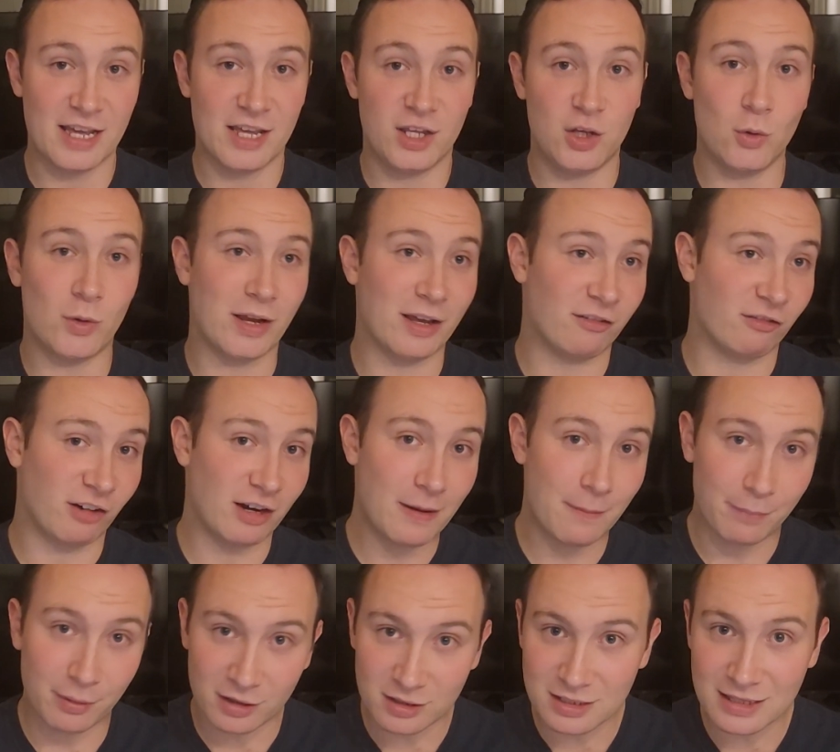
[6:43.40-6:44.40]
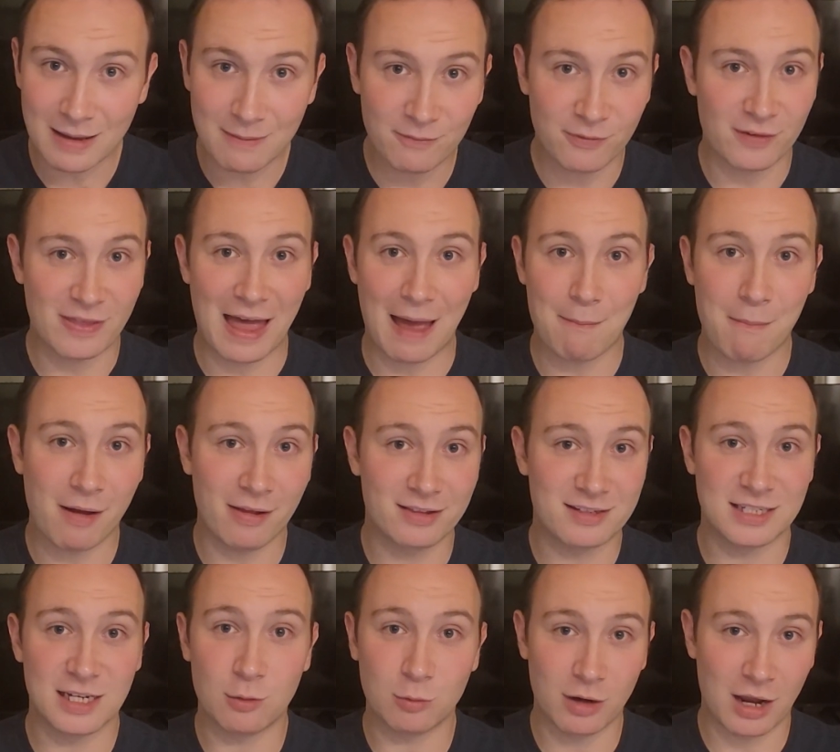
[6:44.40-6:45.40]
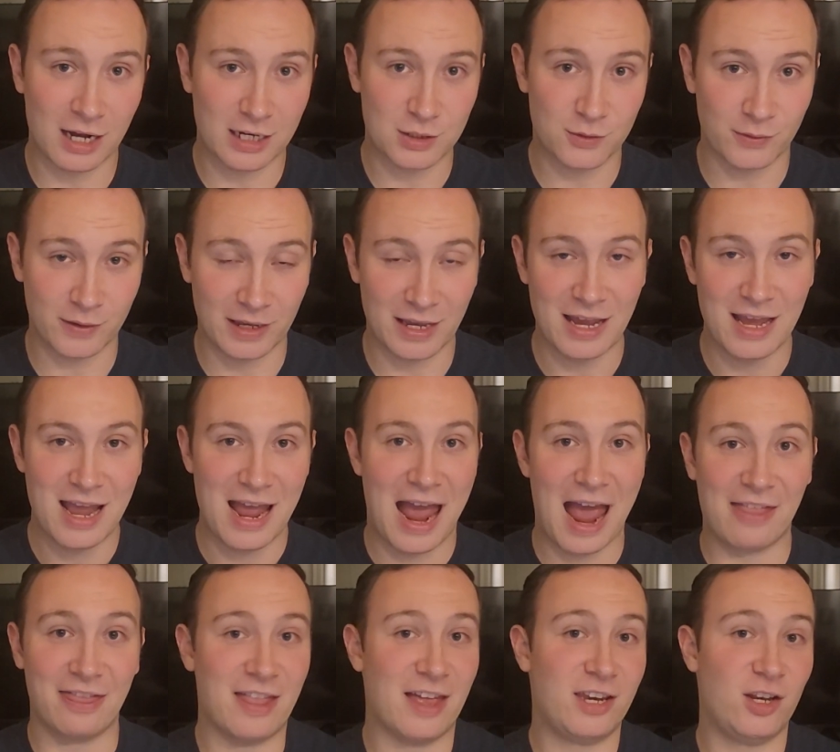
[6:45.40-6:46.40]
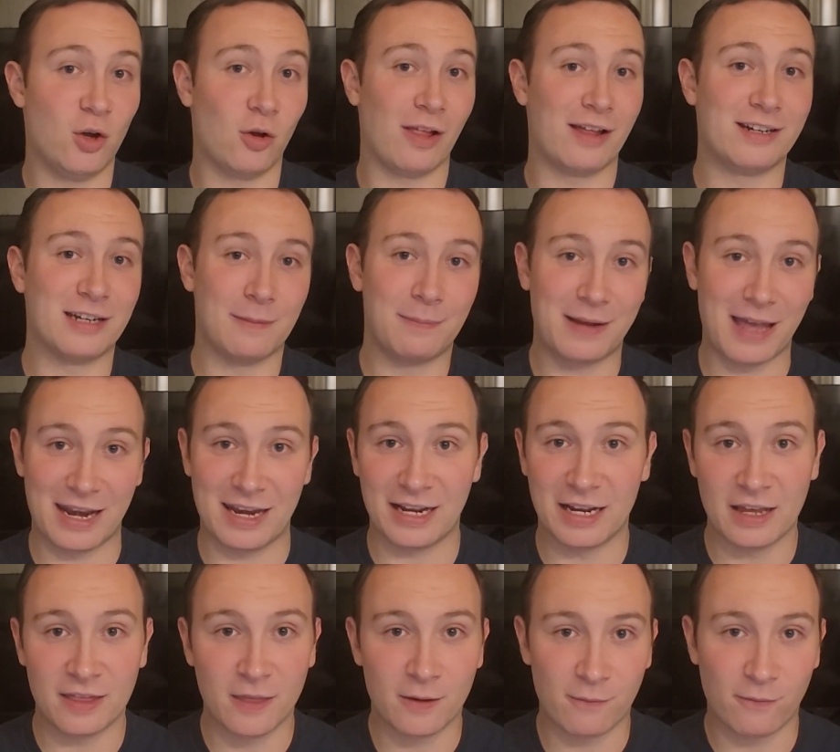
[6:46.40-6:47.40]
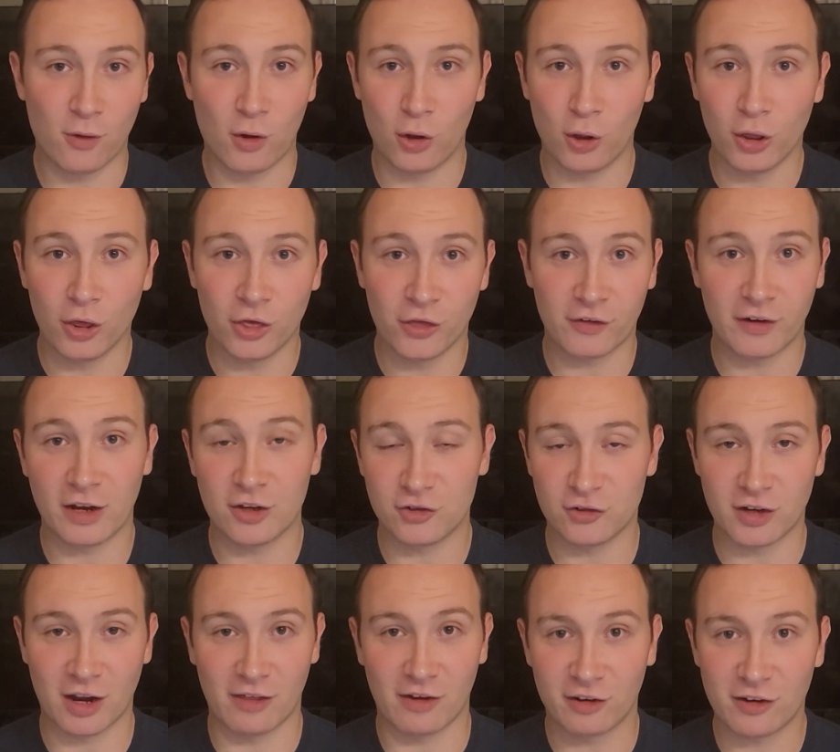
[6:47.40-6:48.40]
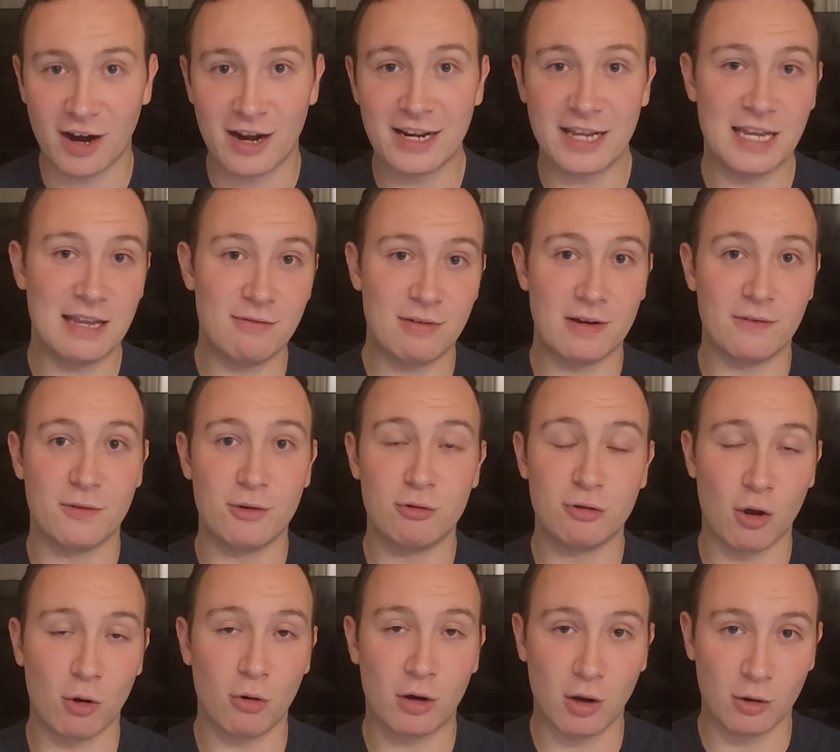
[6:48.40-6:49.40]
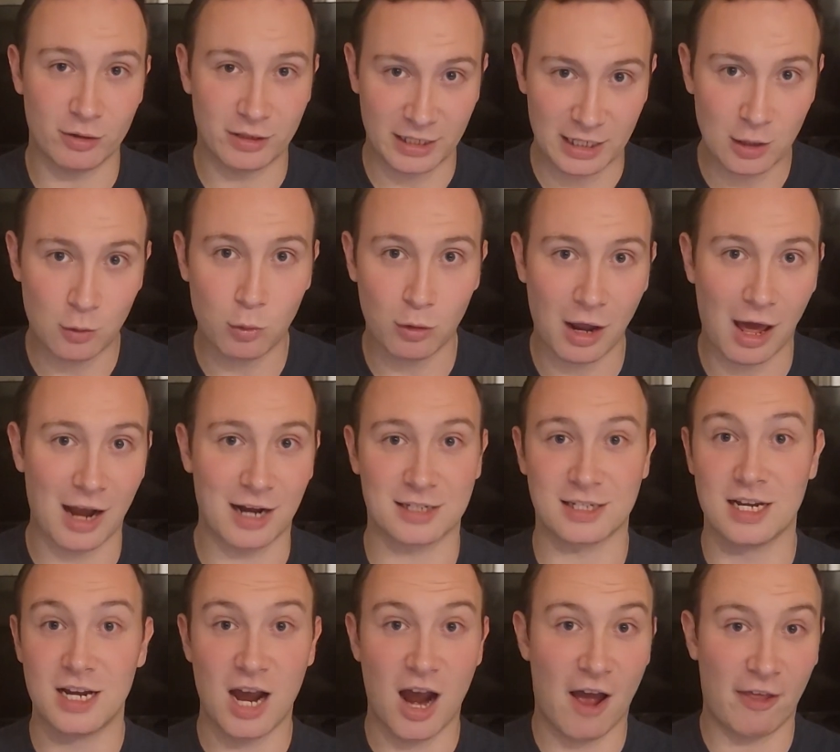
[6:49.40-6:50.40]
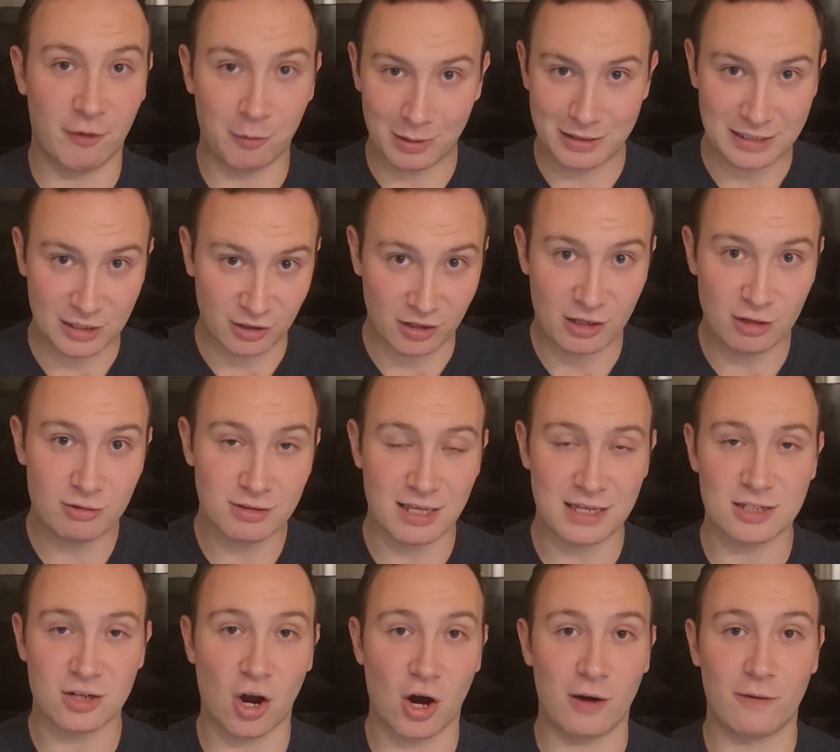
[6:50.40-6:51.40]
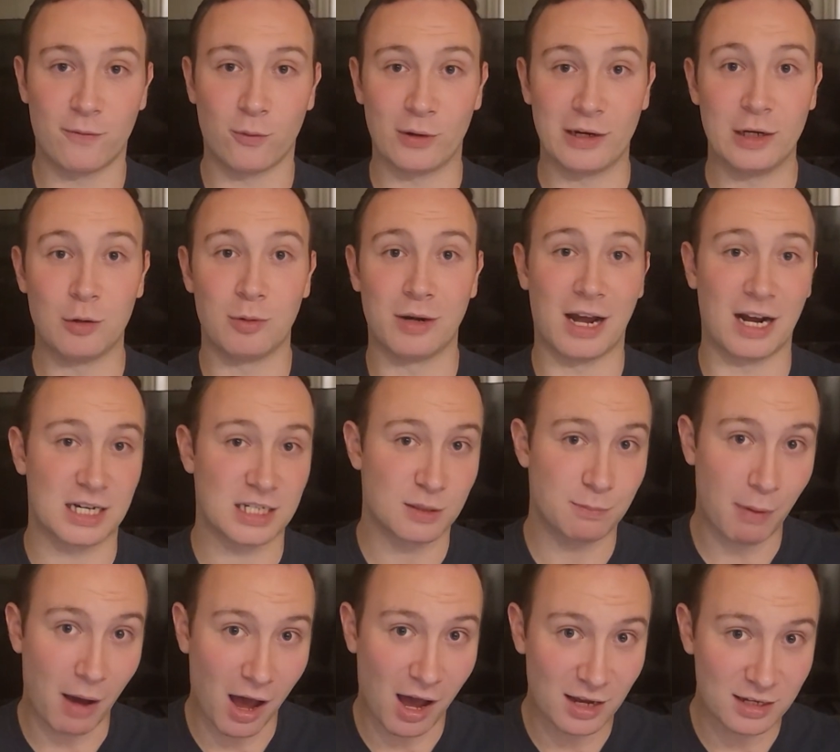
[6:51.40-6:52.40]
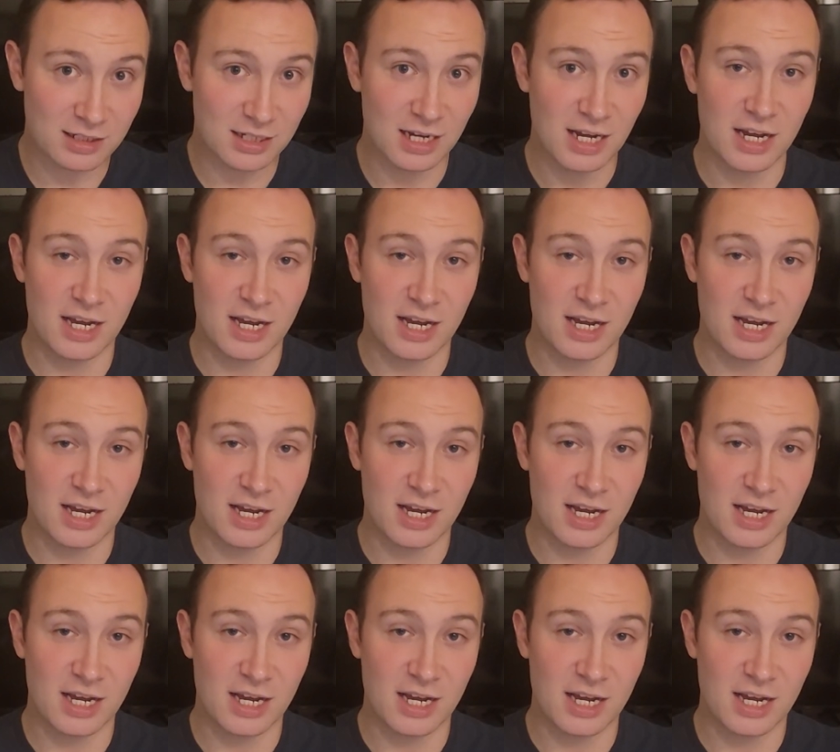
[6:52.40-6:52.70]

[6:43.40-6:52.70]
you can reimburse them for that month's Equinox fee, and then you'll end up getting the full $300 credit even if you don't go to Equinox. Other ways you can use this are for Equinox spas.